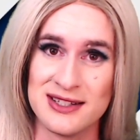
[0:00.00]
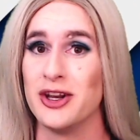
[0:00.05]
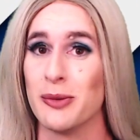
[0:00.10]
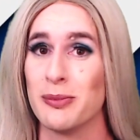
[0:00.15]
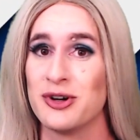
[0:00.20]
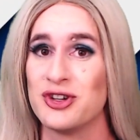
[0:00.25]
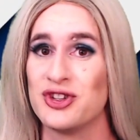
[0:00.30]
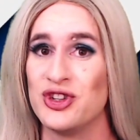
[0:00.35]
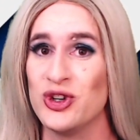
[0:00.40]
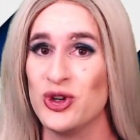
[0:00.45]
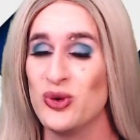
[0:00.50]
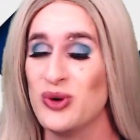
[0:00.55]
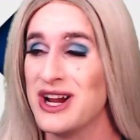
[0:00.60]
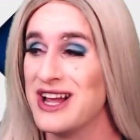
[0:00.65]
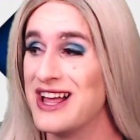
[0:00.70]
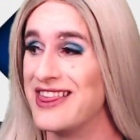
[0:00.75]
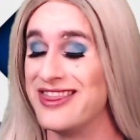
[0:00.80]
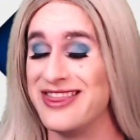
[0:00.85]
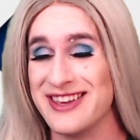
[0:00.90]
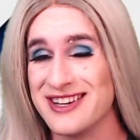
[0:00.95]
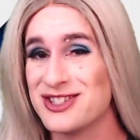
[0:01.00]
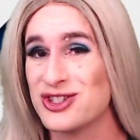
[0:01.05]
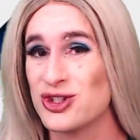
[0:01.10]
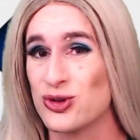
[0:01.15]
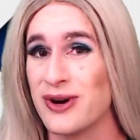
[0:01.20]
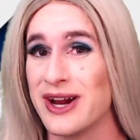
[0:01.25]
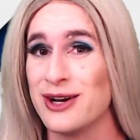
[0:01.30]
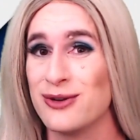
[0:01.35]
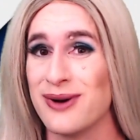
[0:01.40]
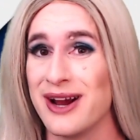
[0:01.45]
Number two, this
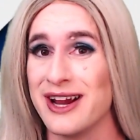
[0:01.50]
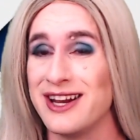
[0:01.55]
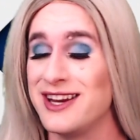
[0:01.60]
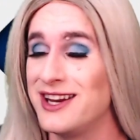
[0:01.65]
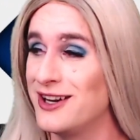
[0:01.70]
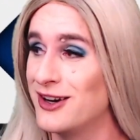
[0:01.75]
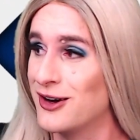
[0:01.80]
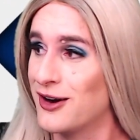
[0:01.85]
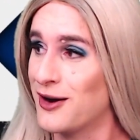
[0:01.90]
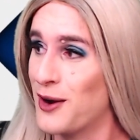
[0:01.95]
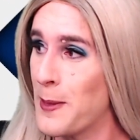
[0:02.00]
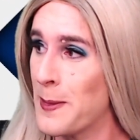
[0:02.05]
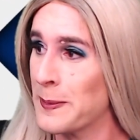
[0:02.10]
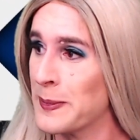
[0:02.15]
trade right here